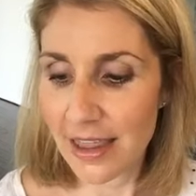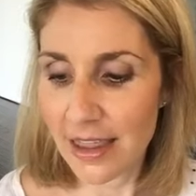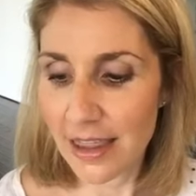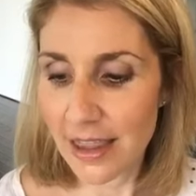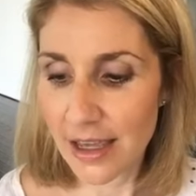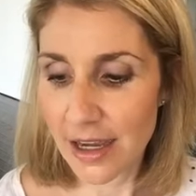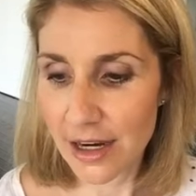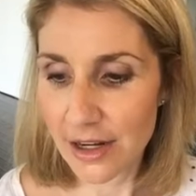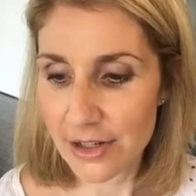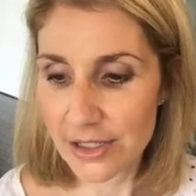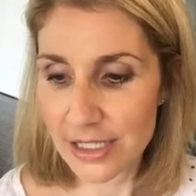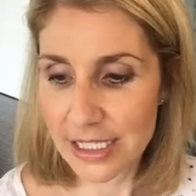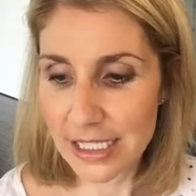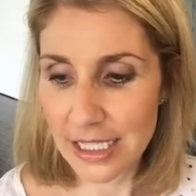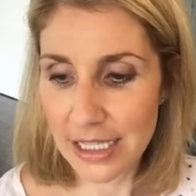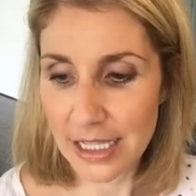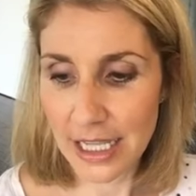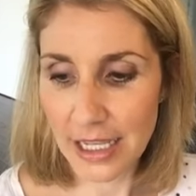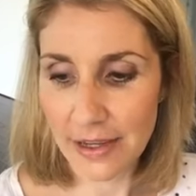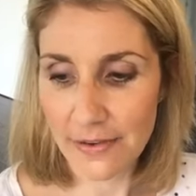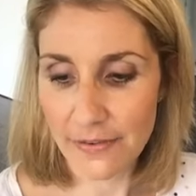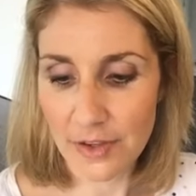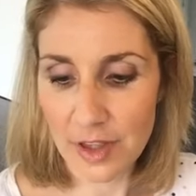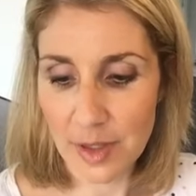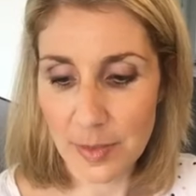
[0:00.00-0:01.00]
there's the
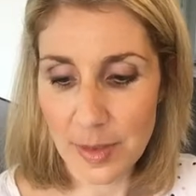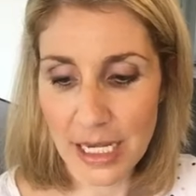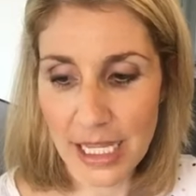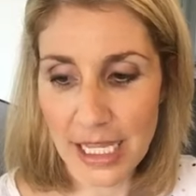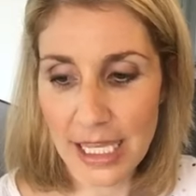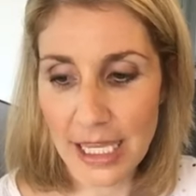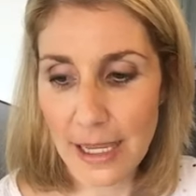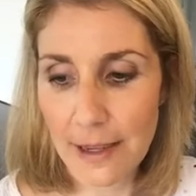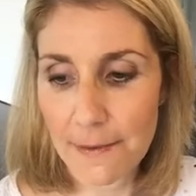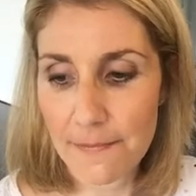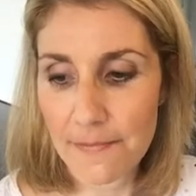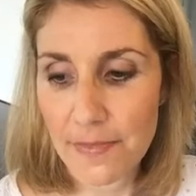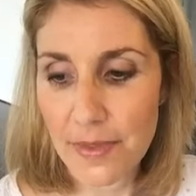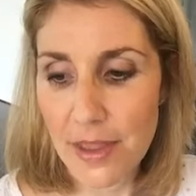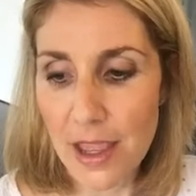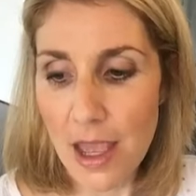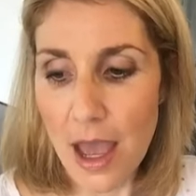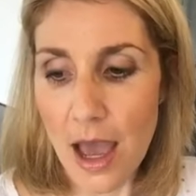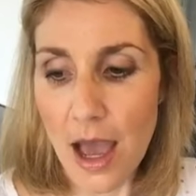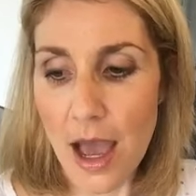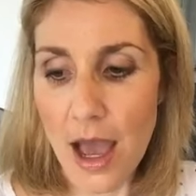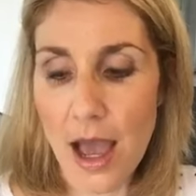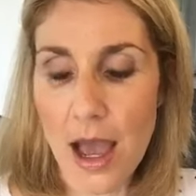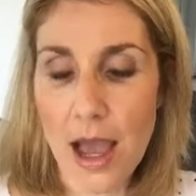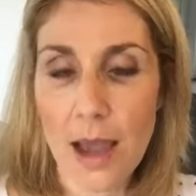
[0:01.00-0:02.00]
link for the mini kit.
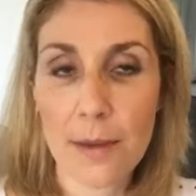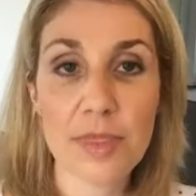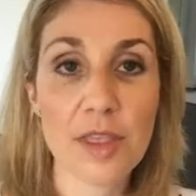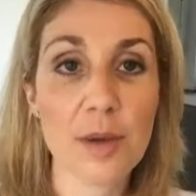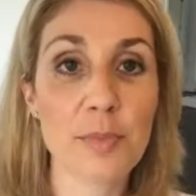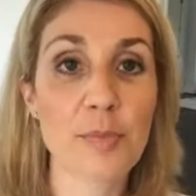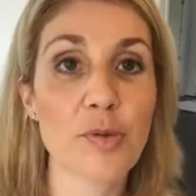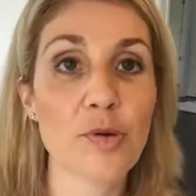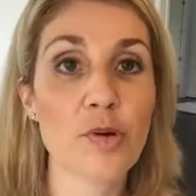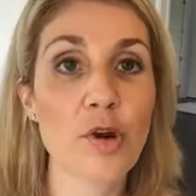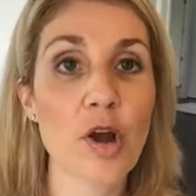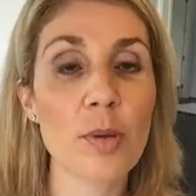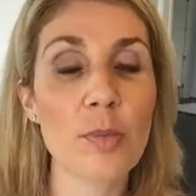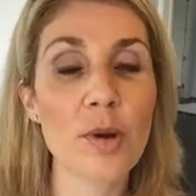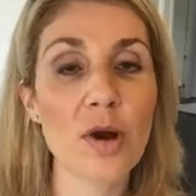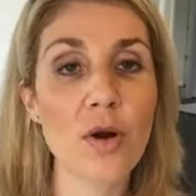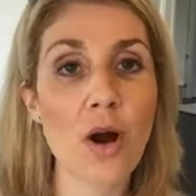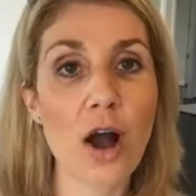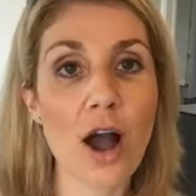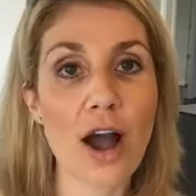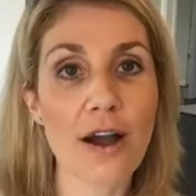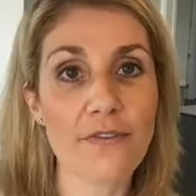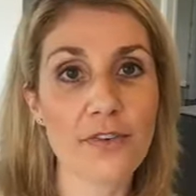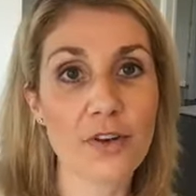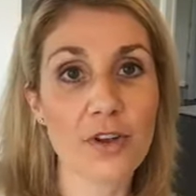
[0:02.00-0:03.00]
Um, the promo
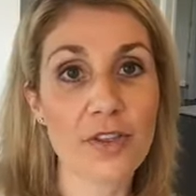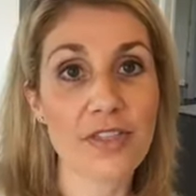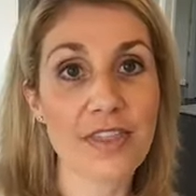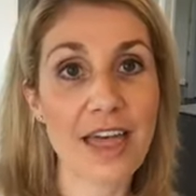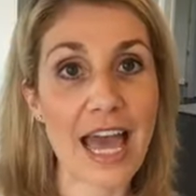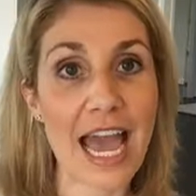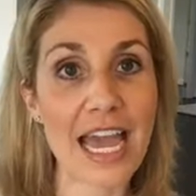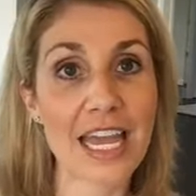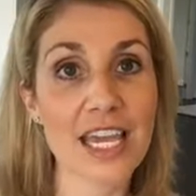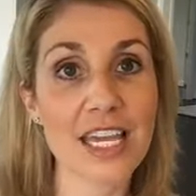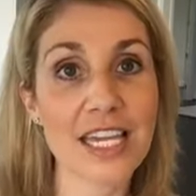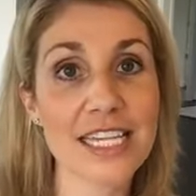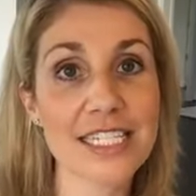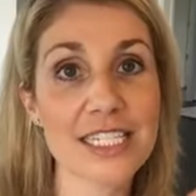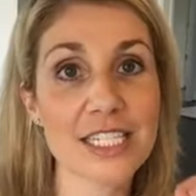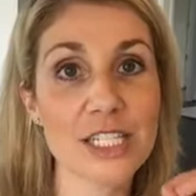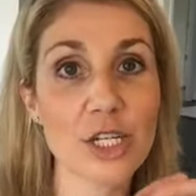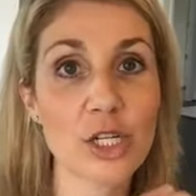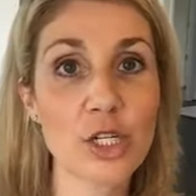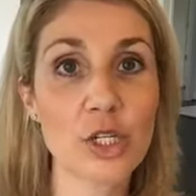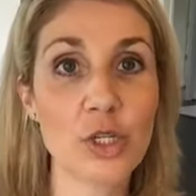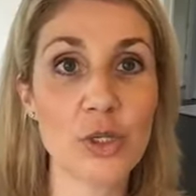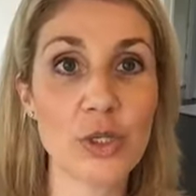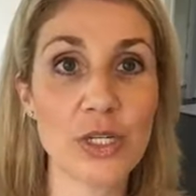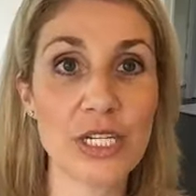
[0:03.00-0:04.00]
offer that is
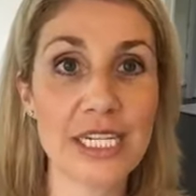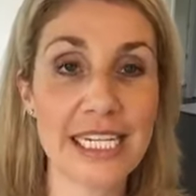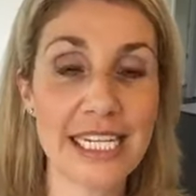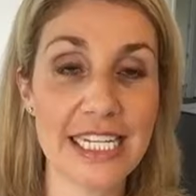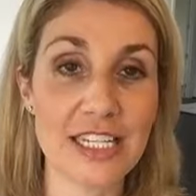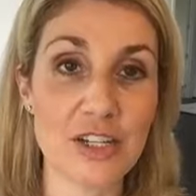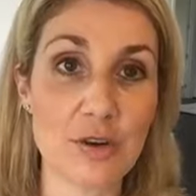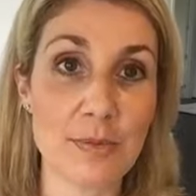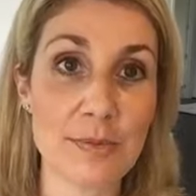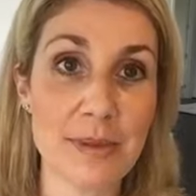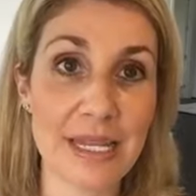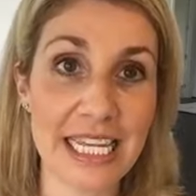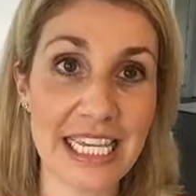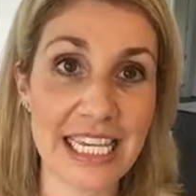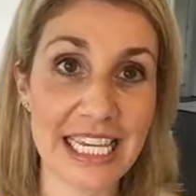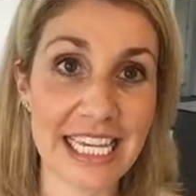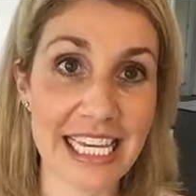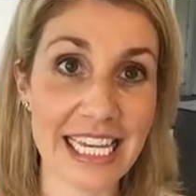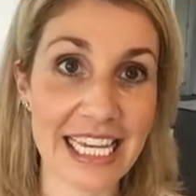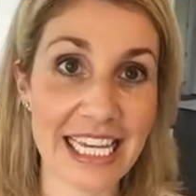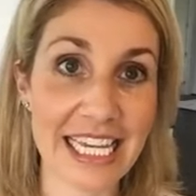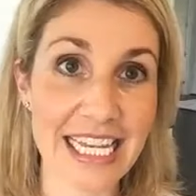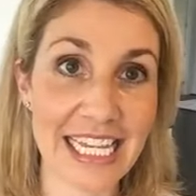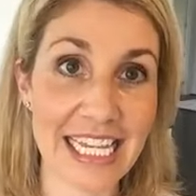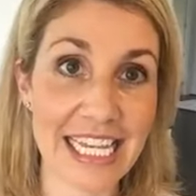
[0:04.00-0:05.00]
included in your mini
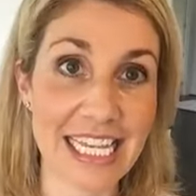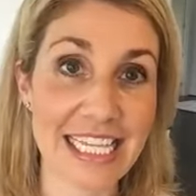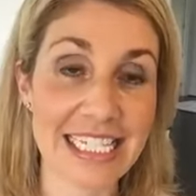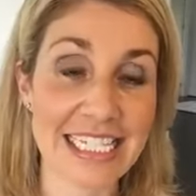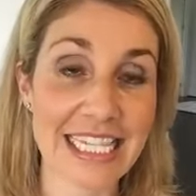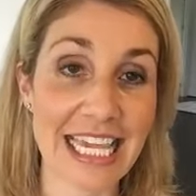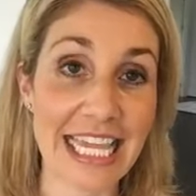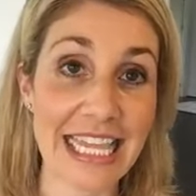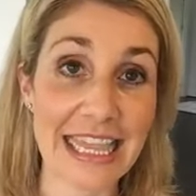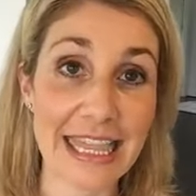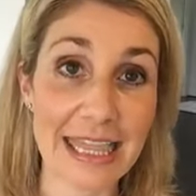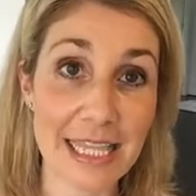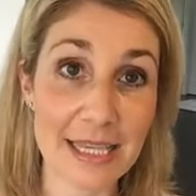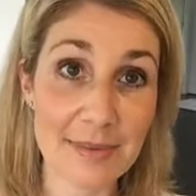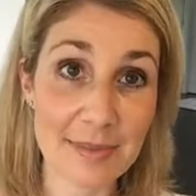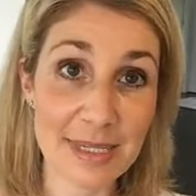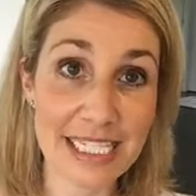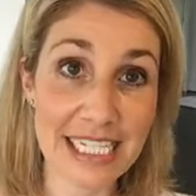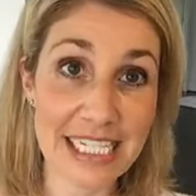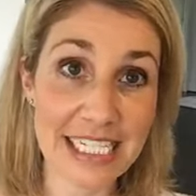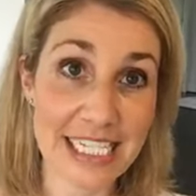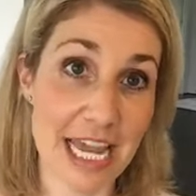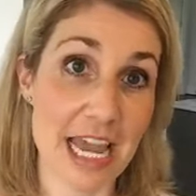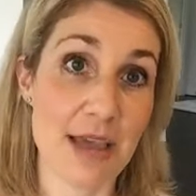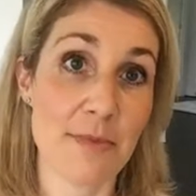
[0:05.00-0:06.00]
kit is a
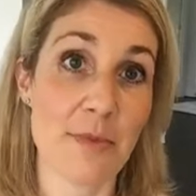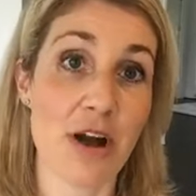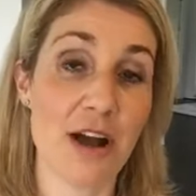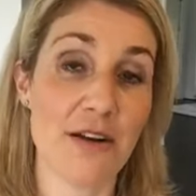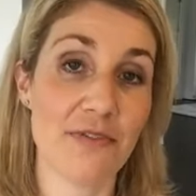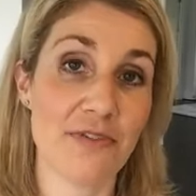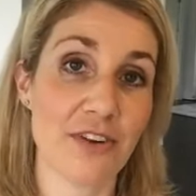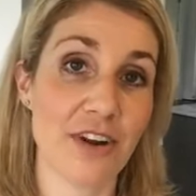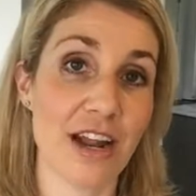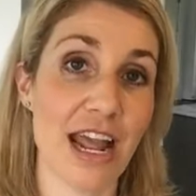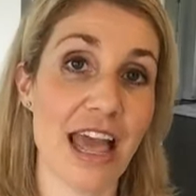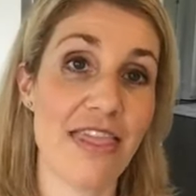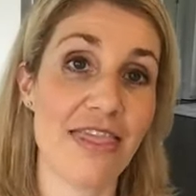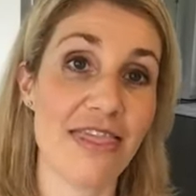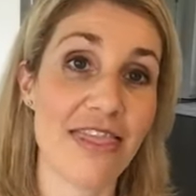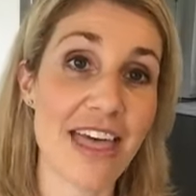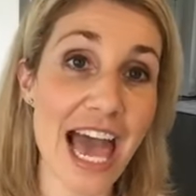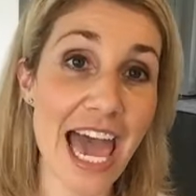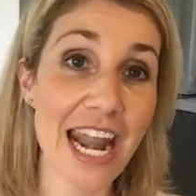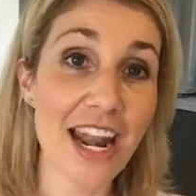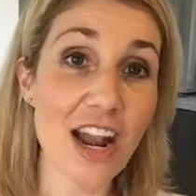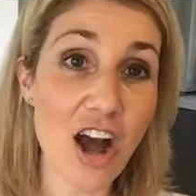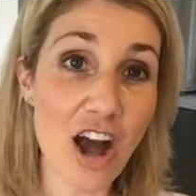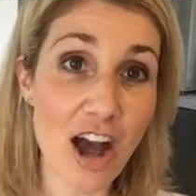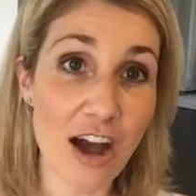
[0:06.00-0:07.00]
limited time offer and
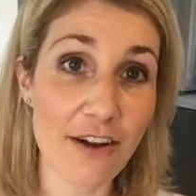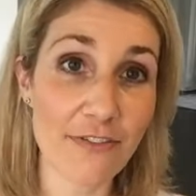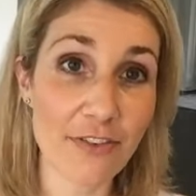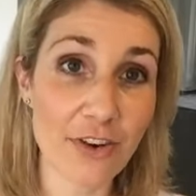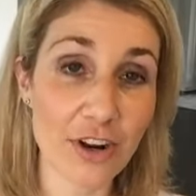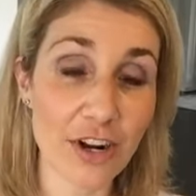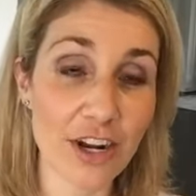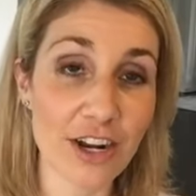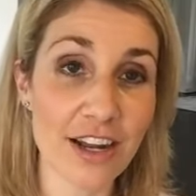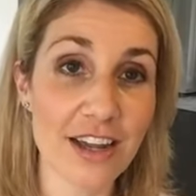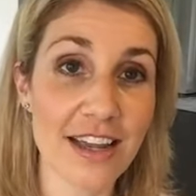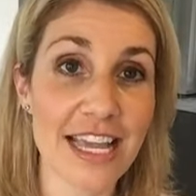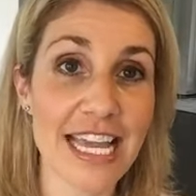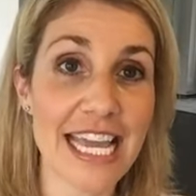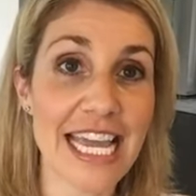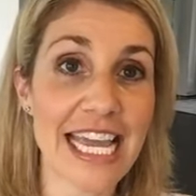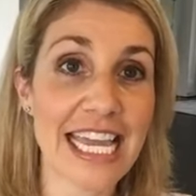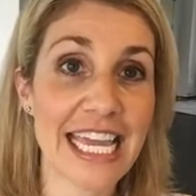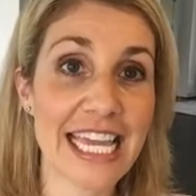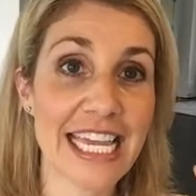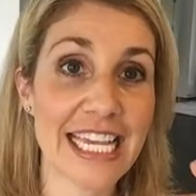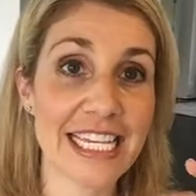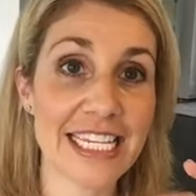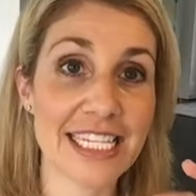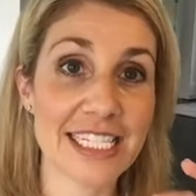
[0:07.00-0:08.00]
that offer
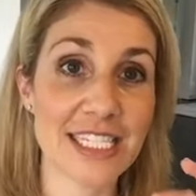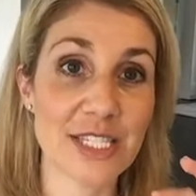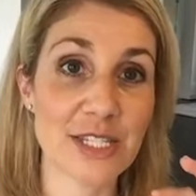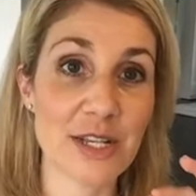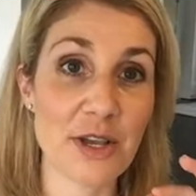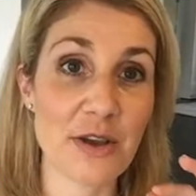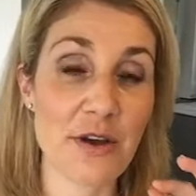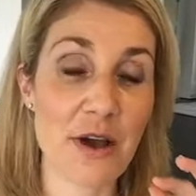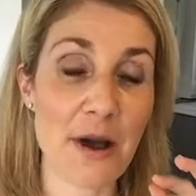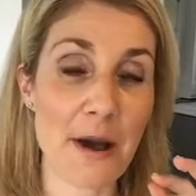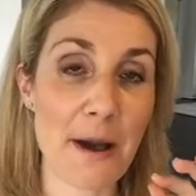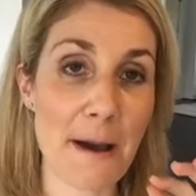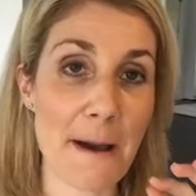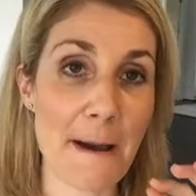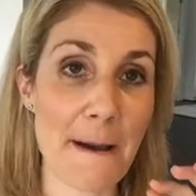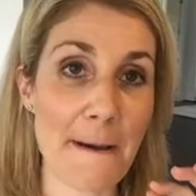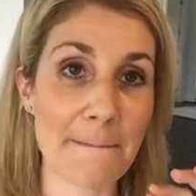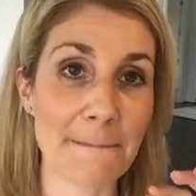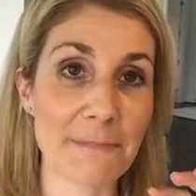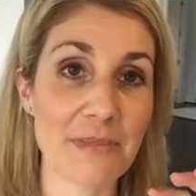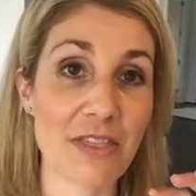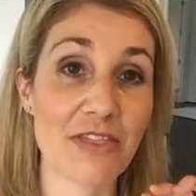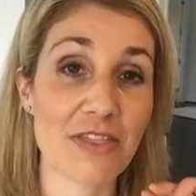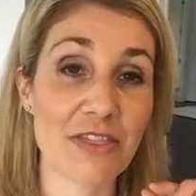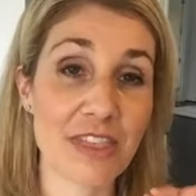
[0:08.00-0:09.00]
is
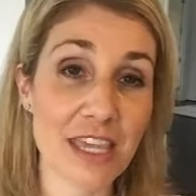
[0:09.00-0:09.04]
um,